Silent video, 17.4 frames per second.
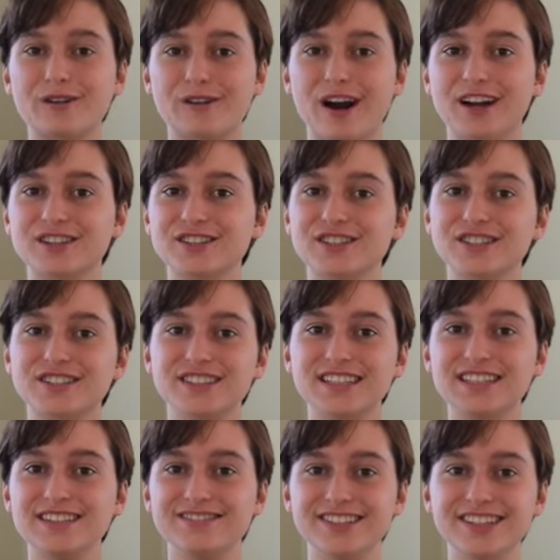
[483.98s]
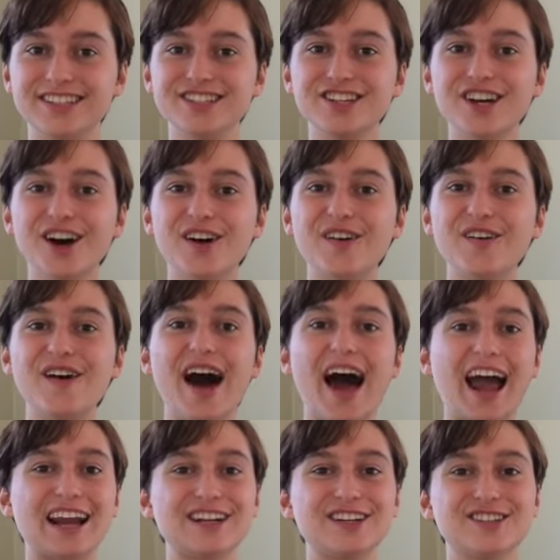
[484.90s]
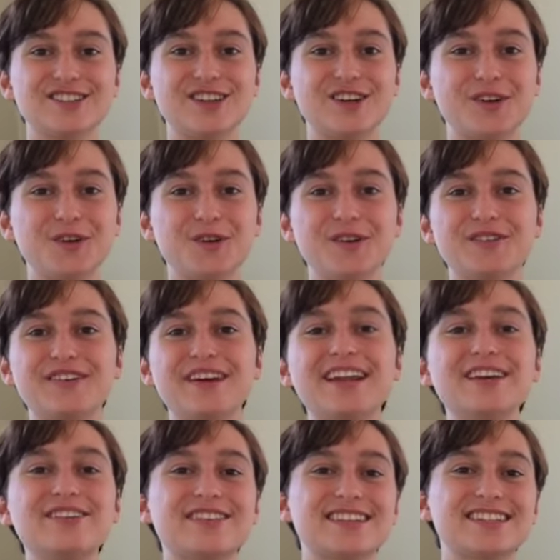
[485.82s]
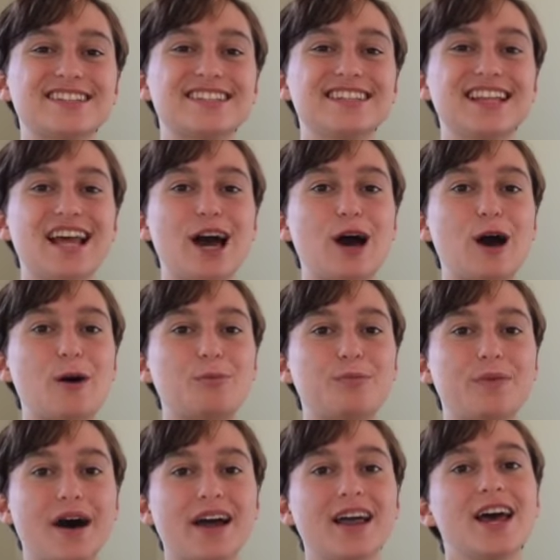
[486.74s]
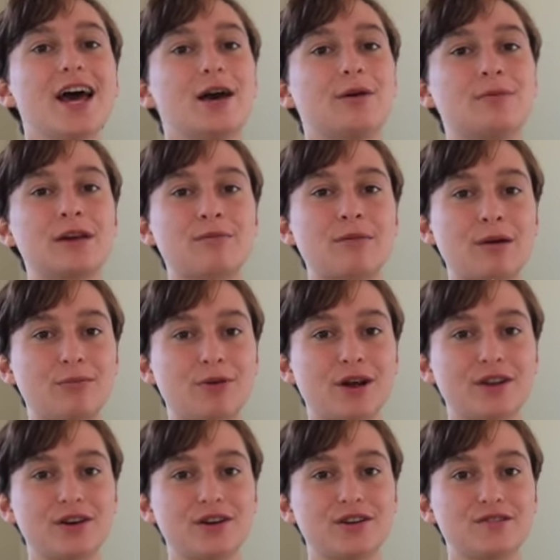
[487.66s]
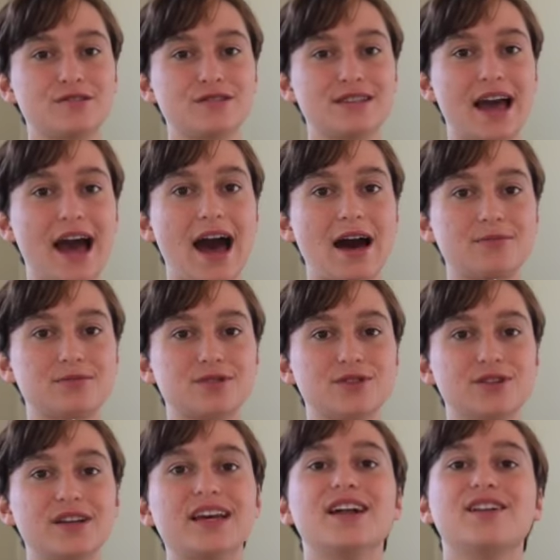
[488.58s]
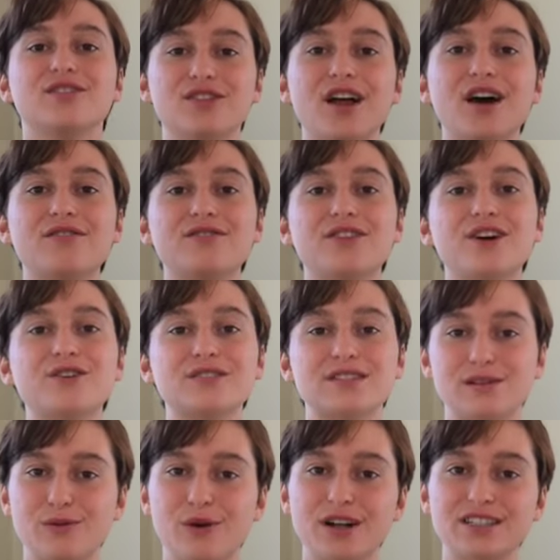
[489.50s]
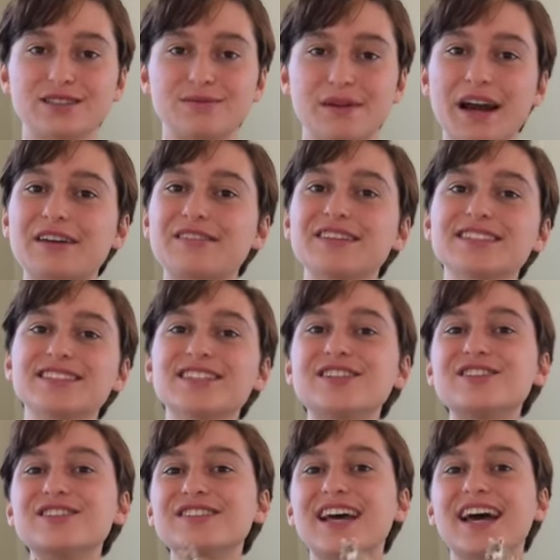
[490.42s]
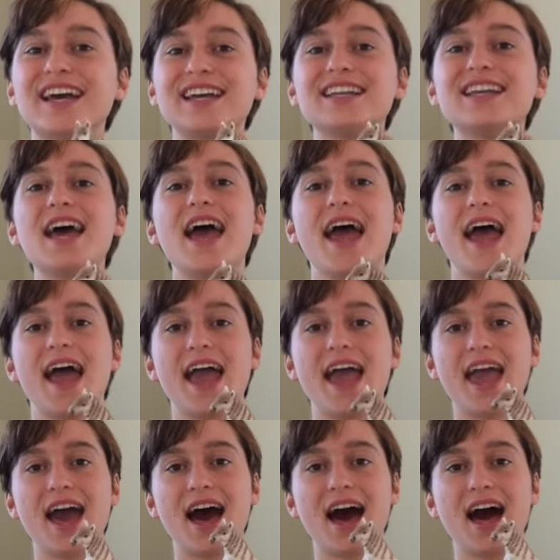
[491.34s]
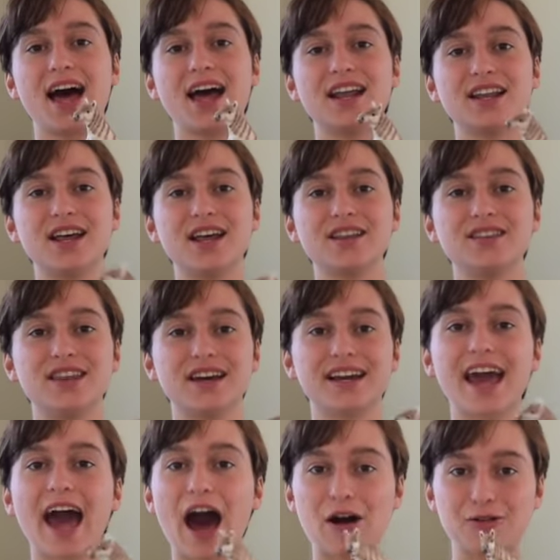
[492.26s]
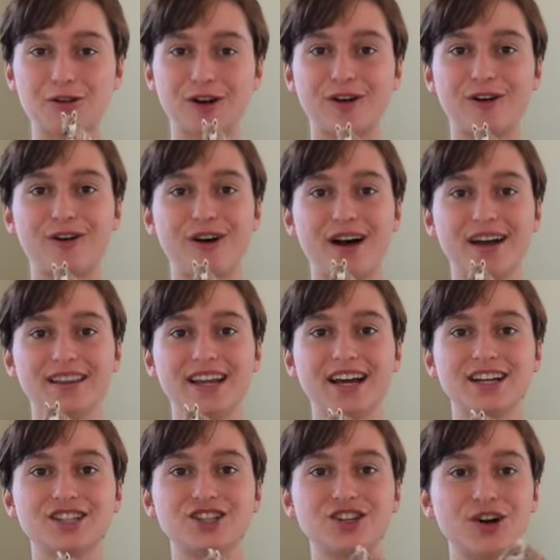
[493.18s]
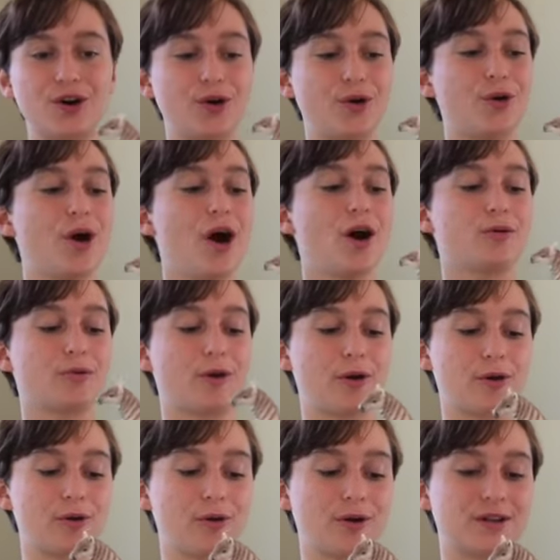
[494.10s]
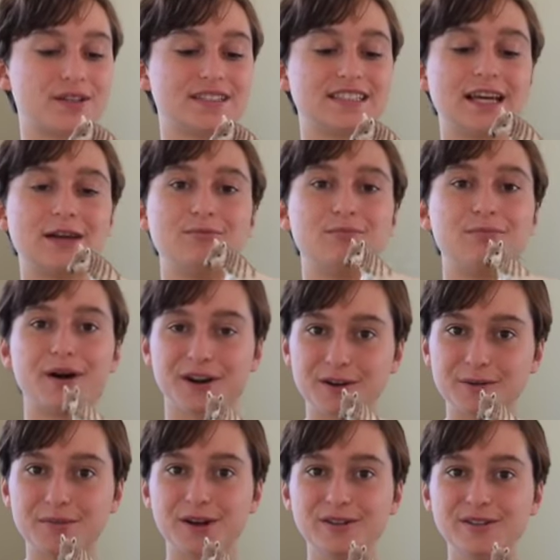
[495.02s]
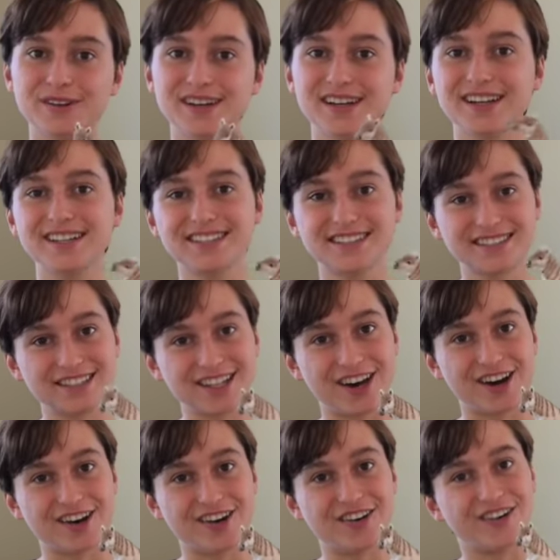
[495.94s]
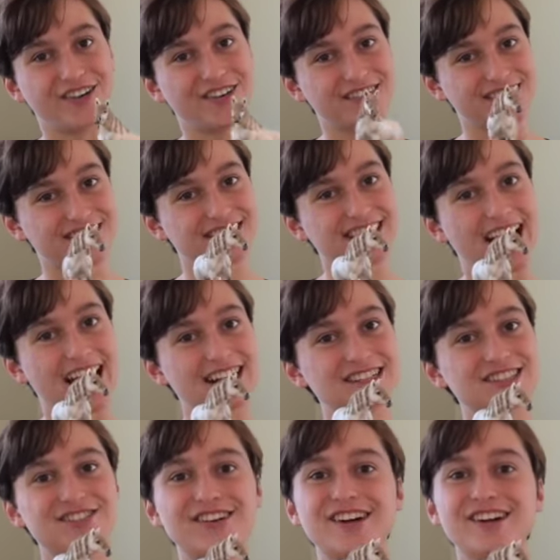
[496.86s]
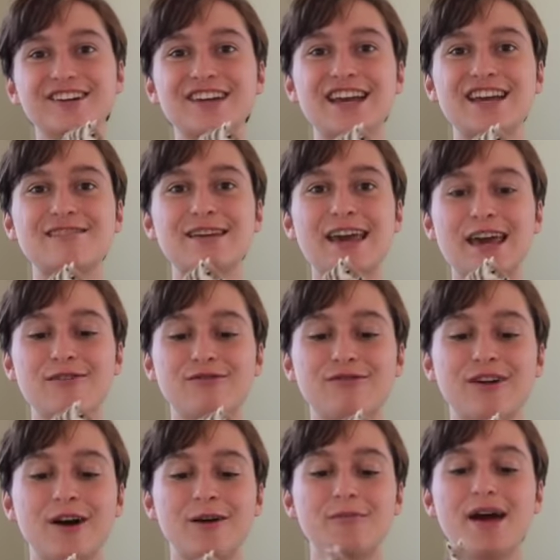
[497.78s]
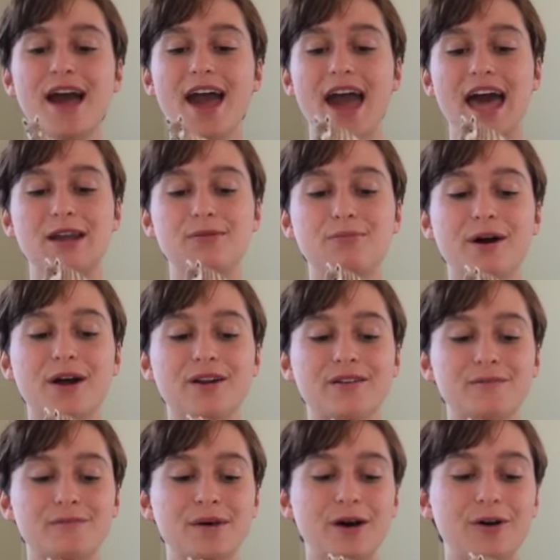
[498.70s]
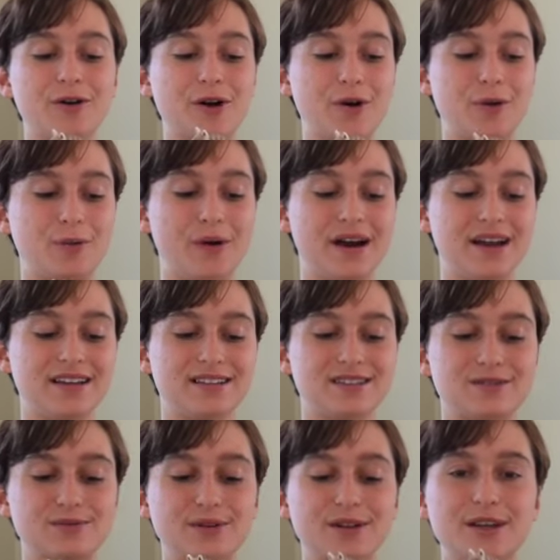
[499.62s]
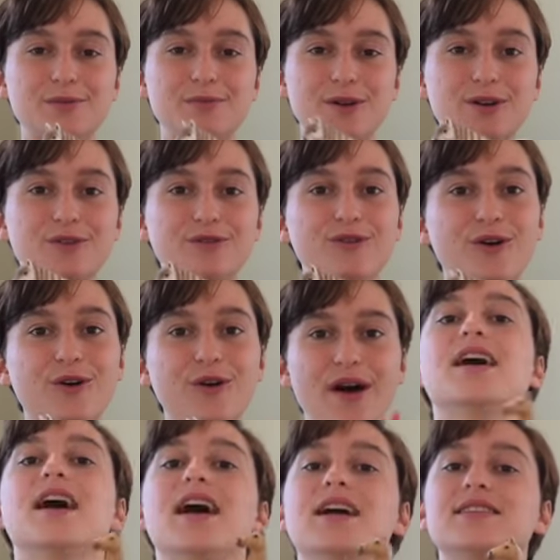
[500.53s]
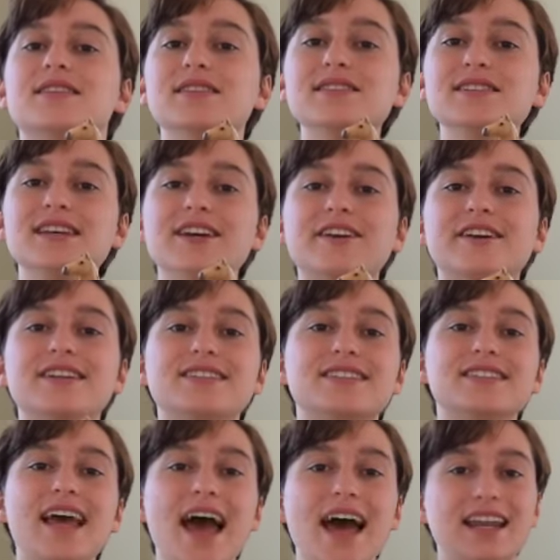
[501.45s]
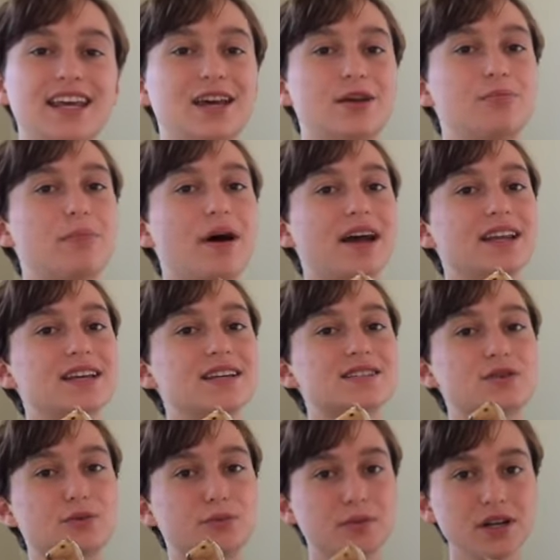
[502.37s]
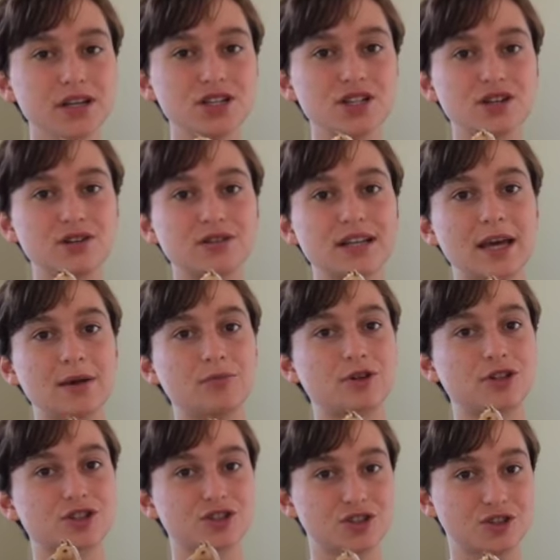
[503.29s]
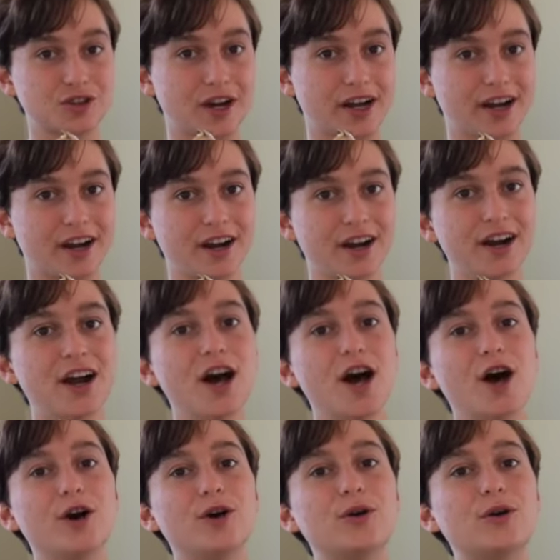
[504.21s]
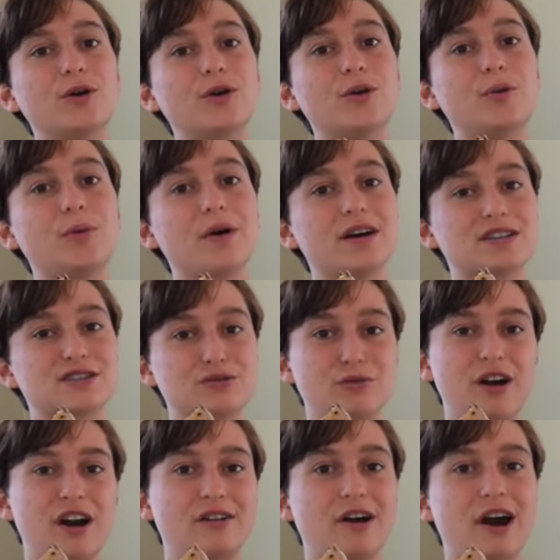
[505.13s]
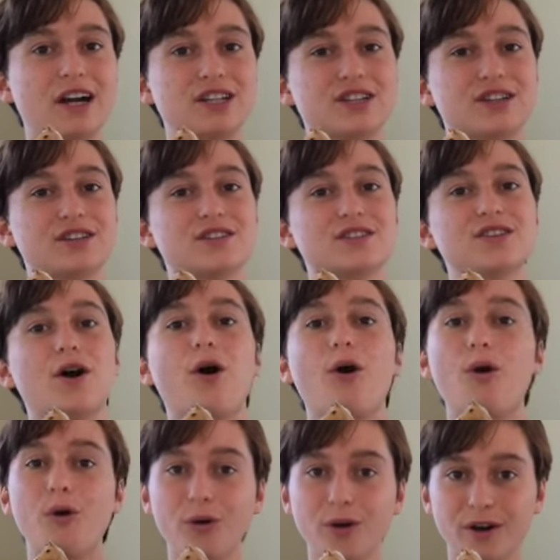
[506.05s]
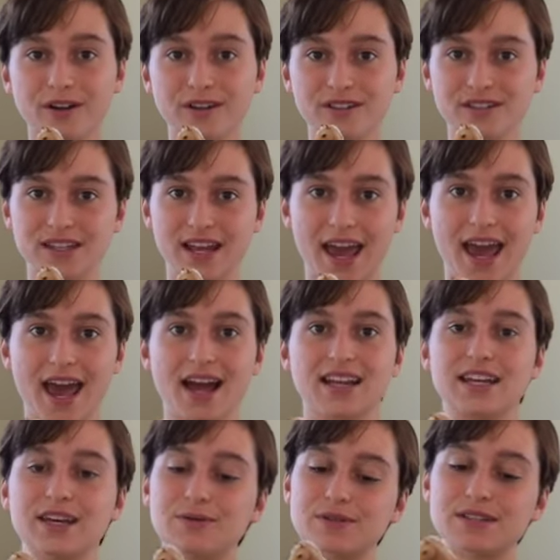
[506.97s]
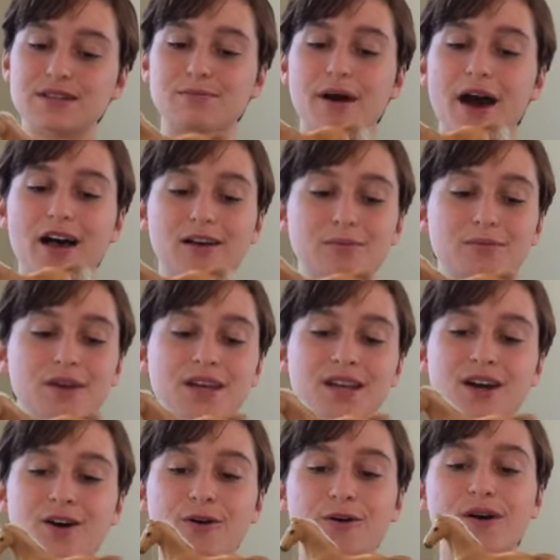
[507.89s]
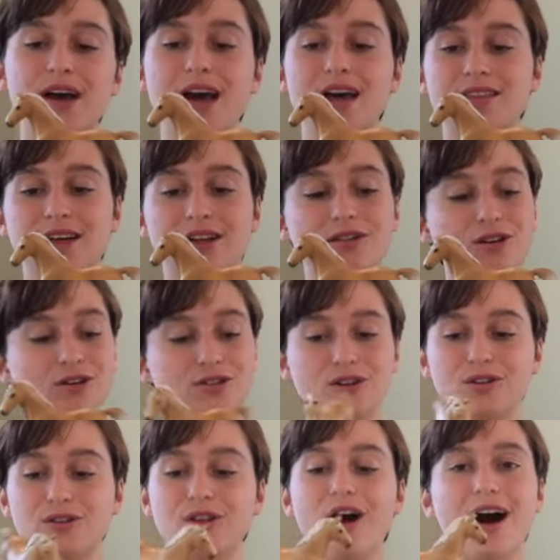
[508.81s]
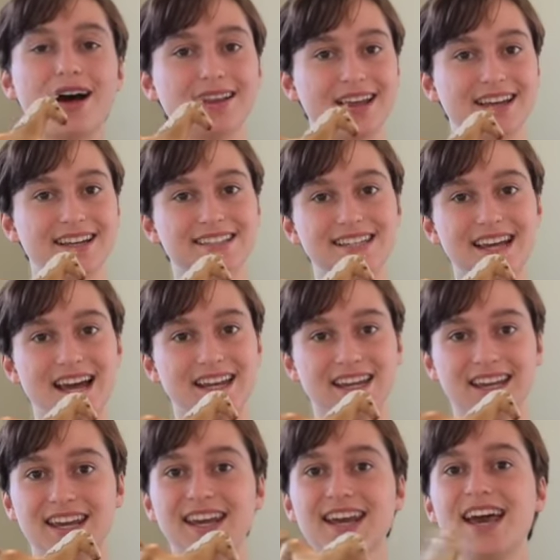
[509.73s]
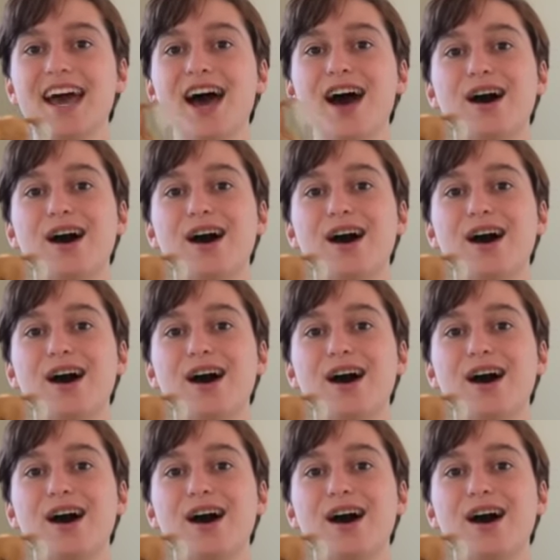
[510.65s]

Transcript: Rogers TV show. I don't know if anyone's seen that, but me and my brother used to absolutely love those and watch them every single night. And the cowgirl on that show rode a horse named Buttermilk. So that's where her name came from, and Buttermilk was really beautiful. This here is Teddy, but his original name was Trigger, who was Roy Rogers' horse, and he was a Palomino that looked a lot like Teddy.